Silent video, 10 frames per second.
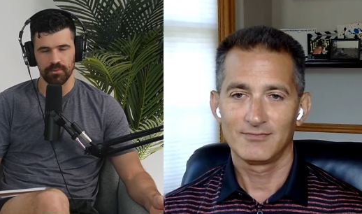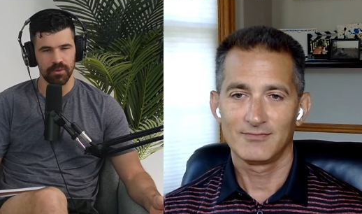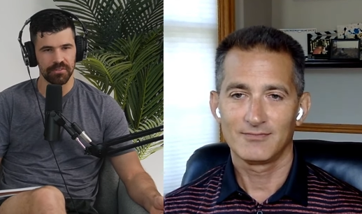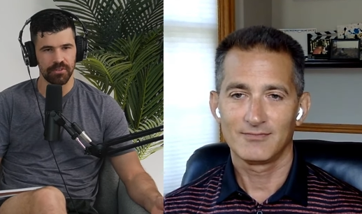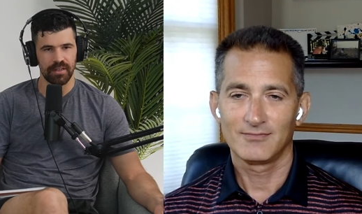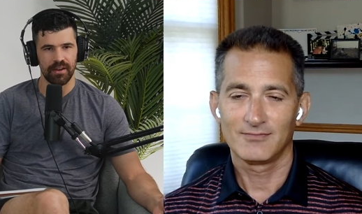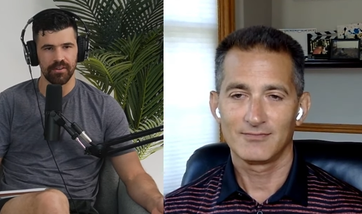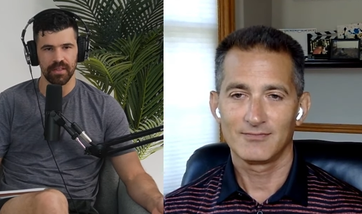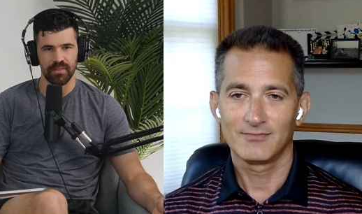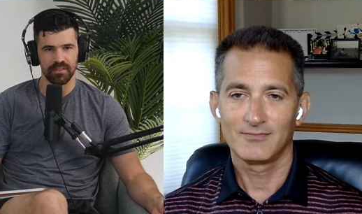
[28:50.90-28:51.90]
Speaker 1: a realtor in an
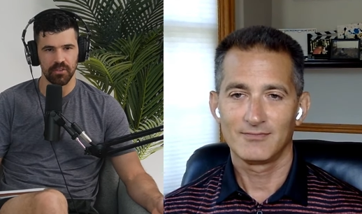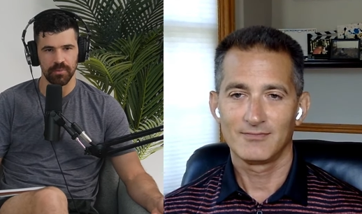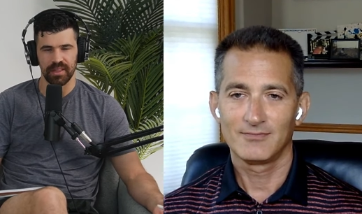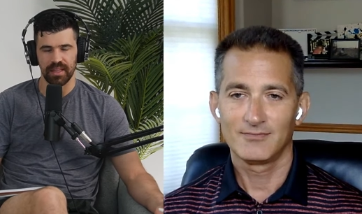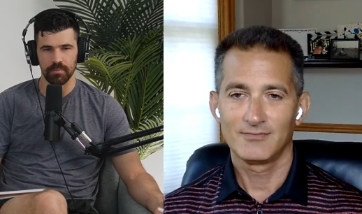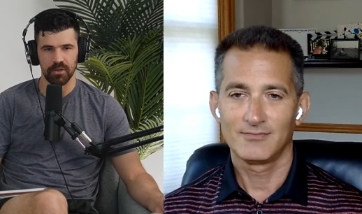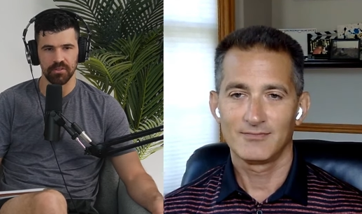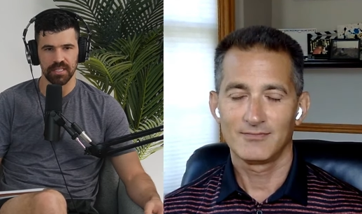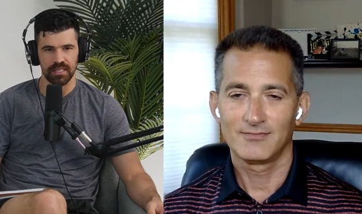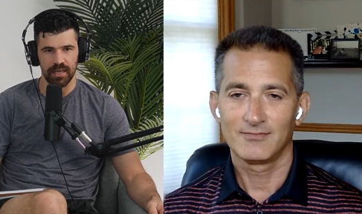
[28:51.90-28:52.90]
area, and they told me they don't
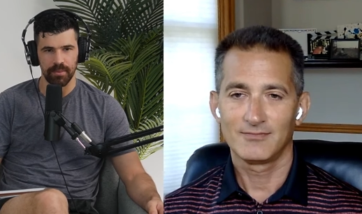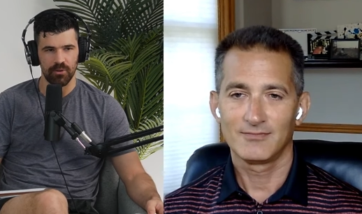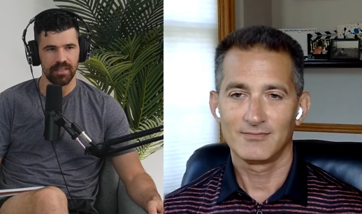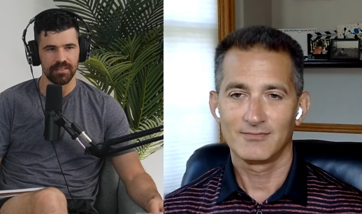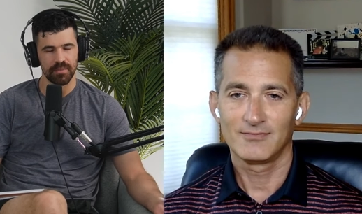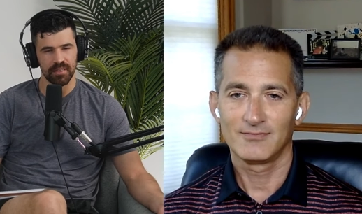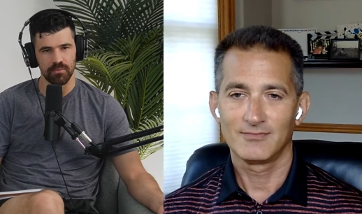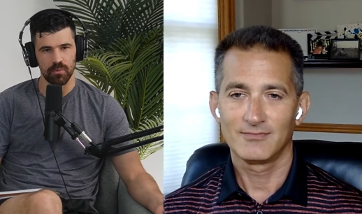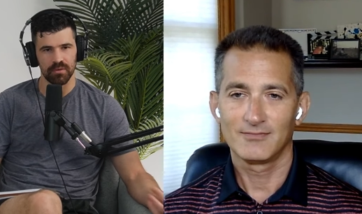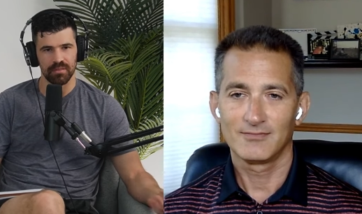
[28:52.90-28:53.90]
post on the MLS. I'm like,
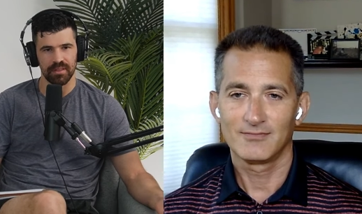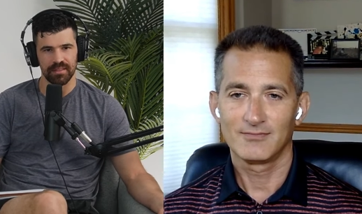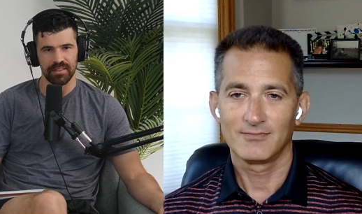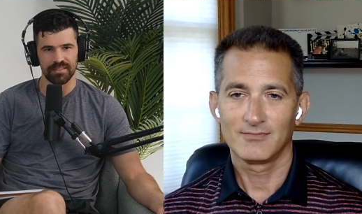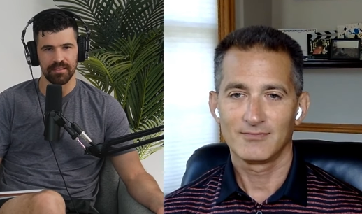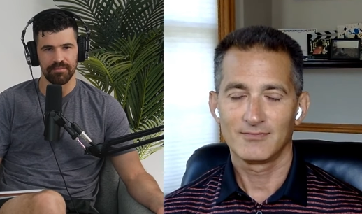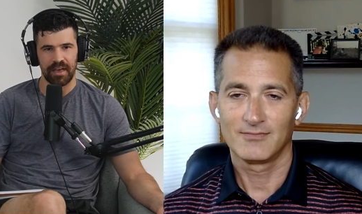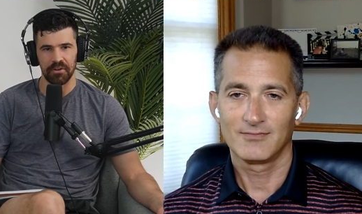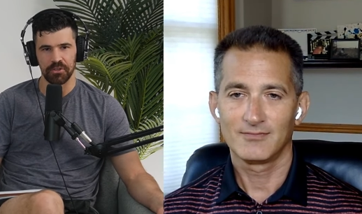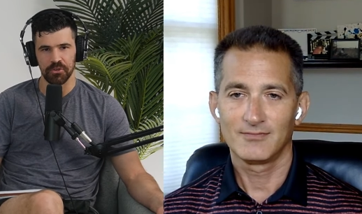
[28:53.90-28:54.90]
that's the
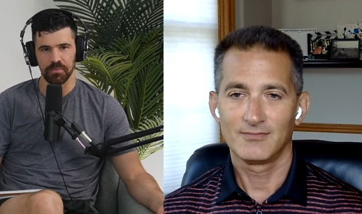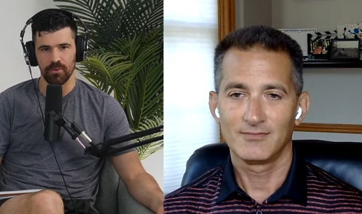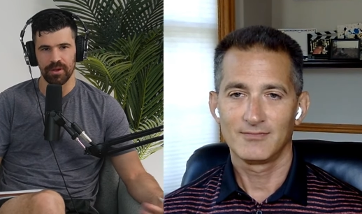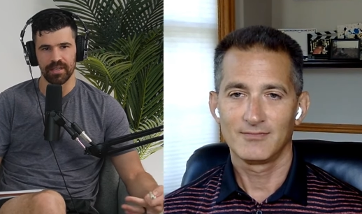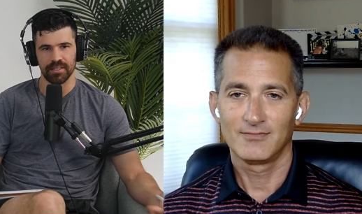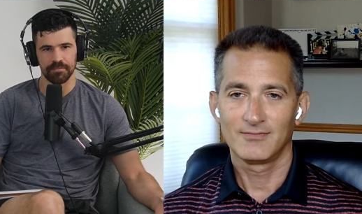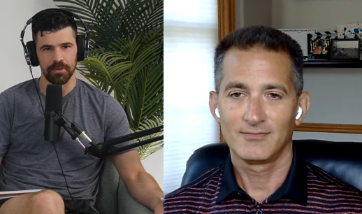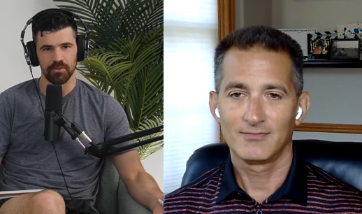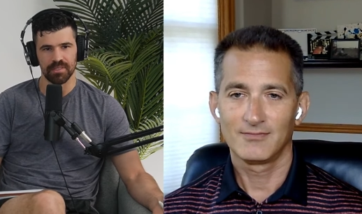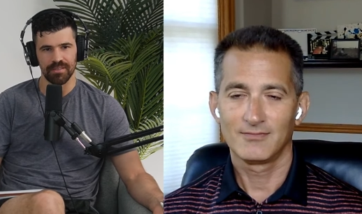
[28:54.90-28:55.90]
value you bring is
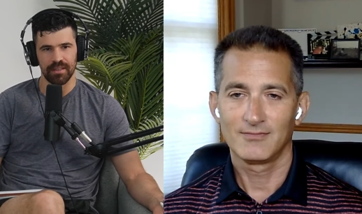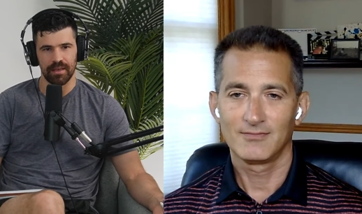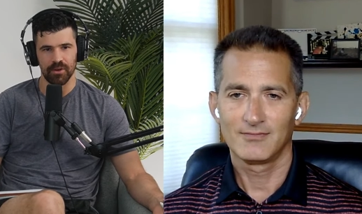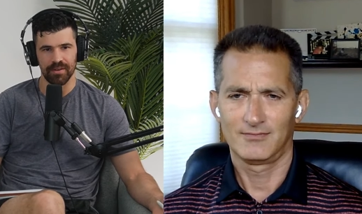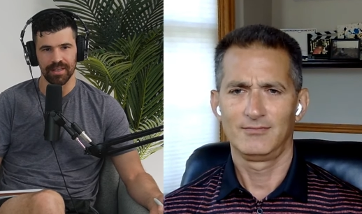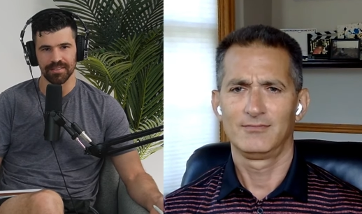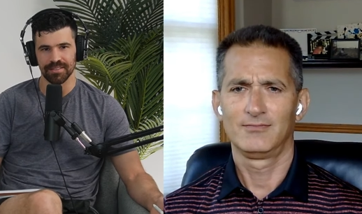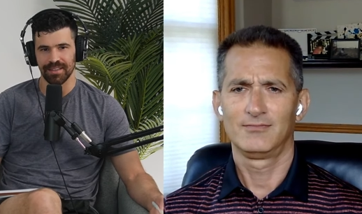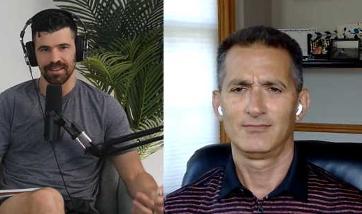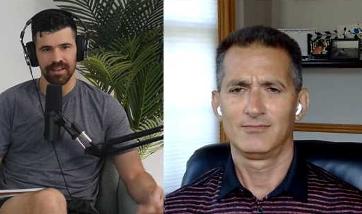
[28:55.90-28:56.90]
posting on the MLS.
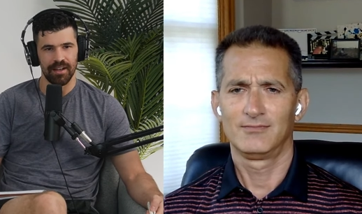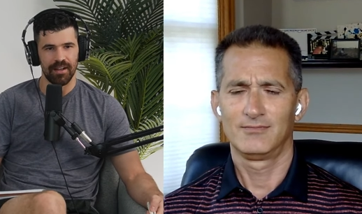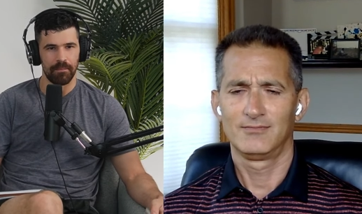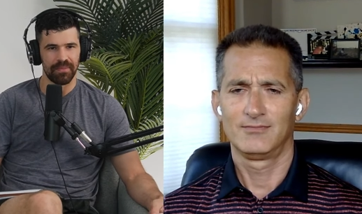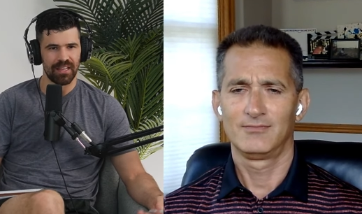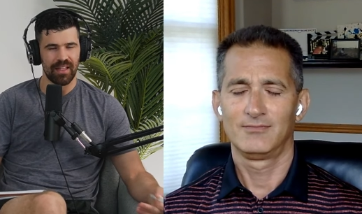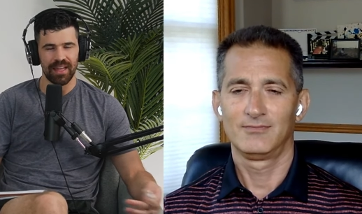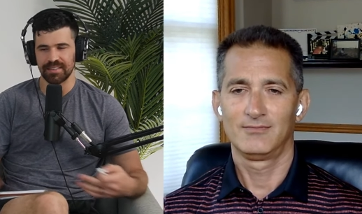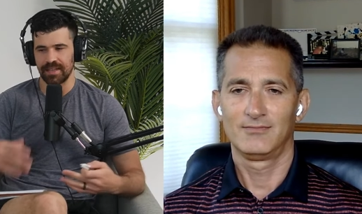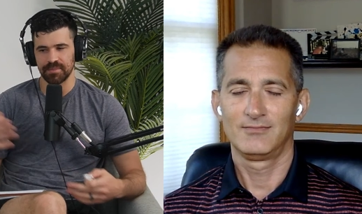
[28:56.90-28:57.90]
A
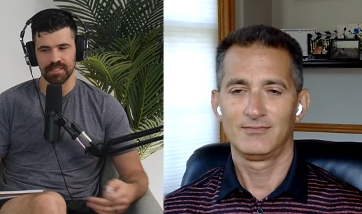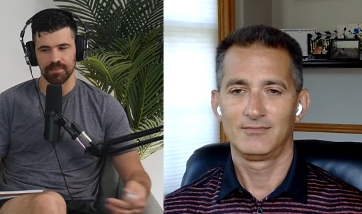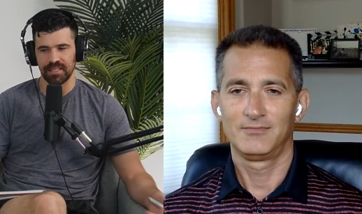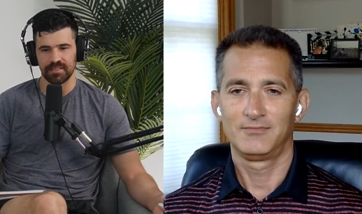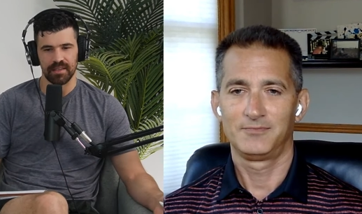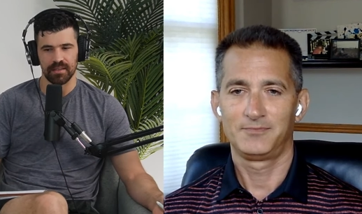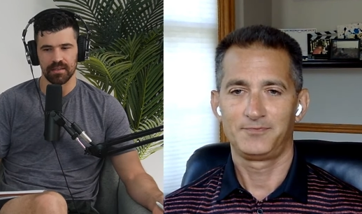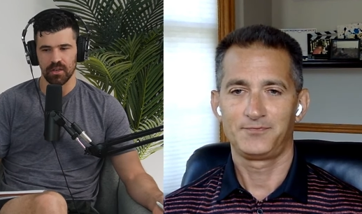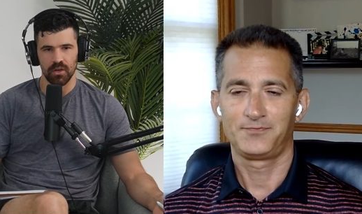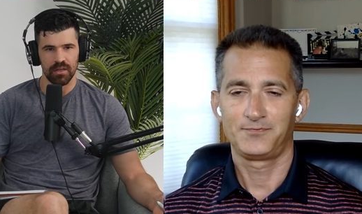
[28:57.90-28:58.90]
lot of times some of these, I
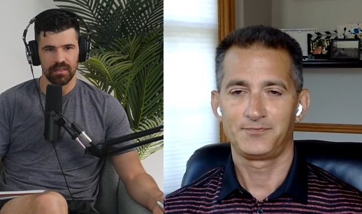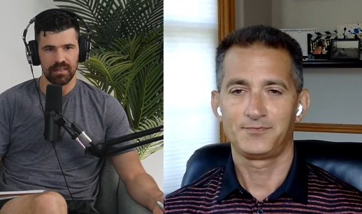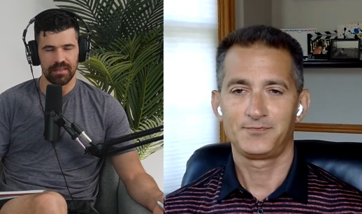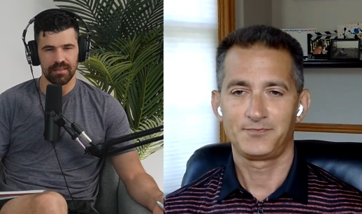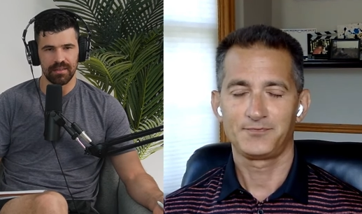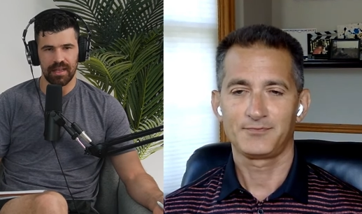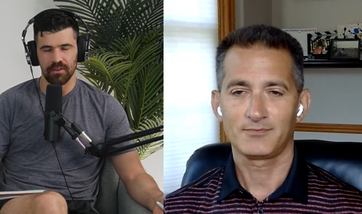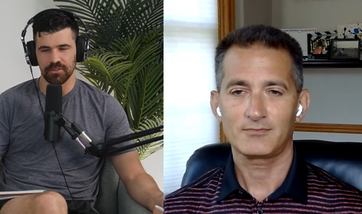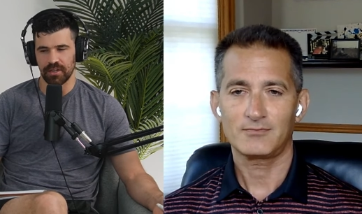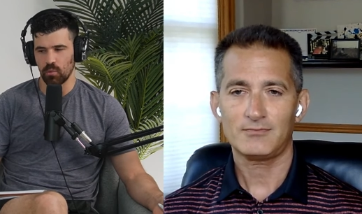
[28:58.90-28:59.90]

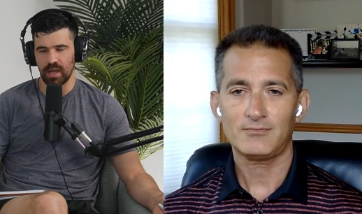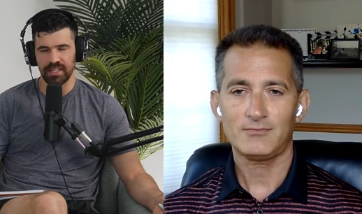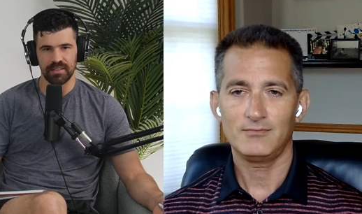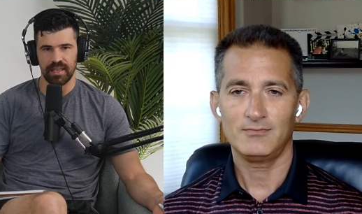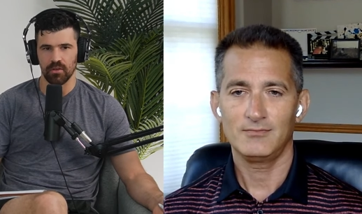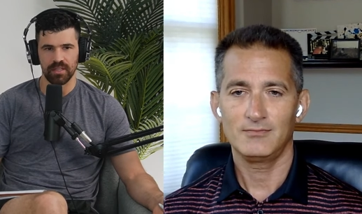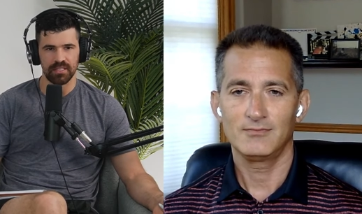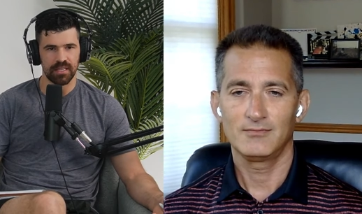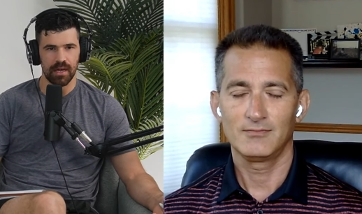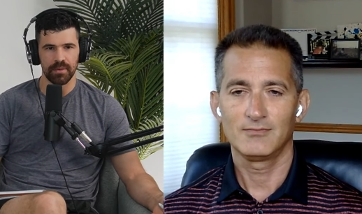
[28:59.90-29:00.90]
don't try to whitetail,
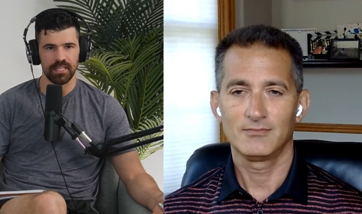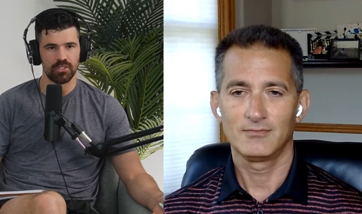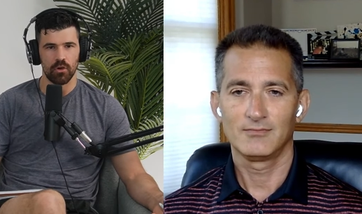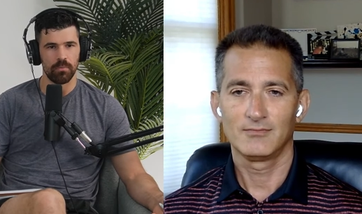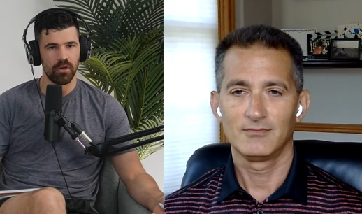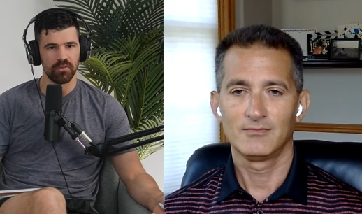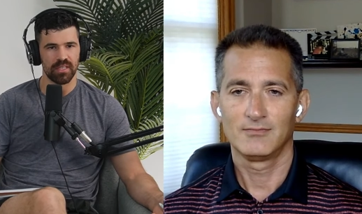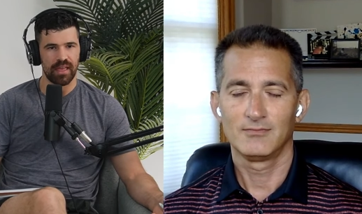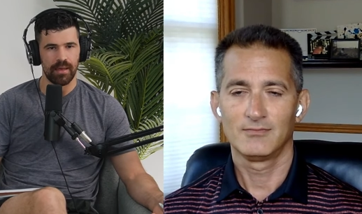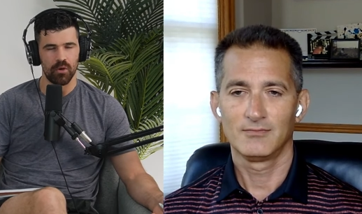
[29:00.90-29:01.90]
these companies don't post
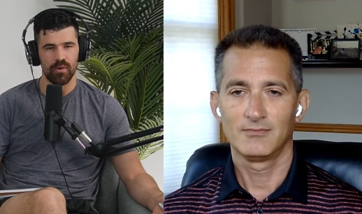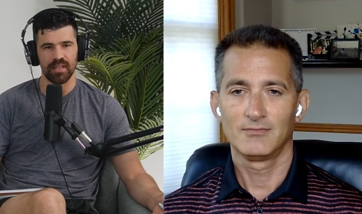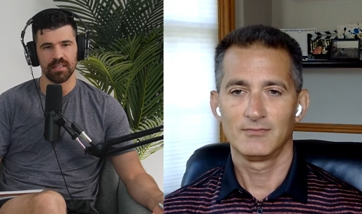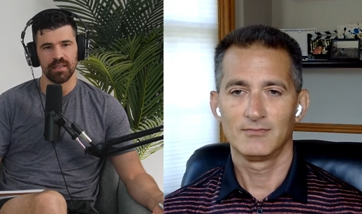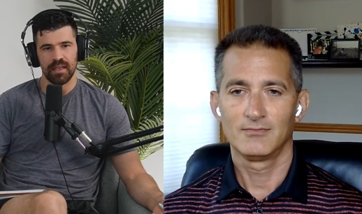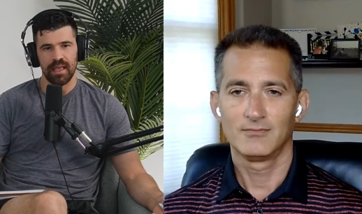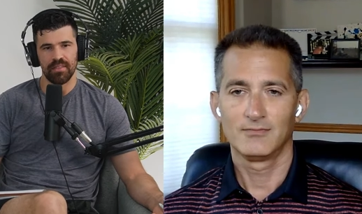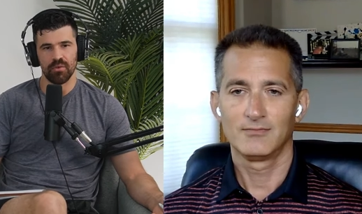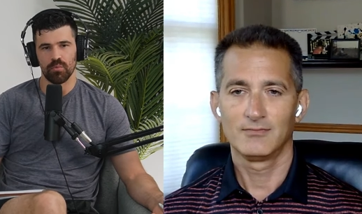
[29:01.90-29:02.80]
on the MLS. And the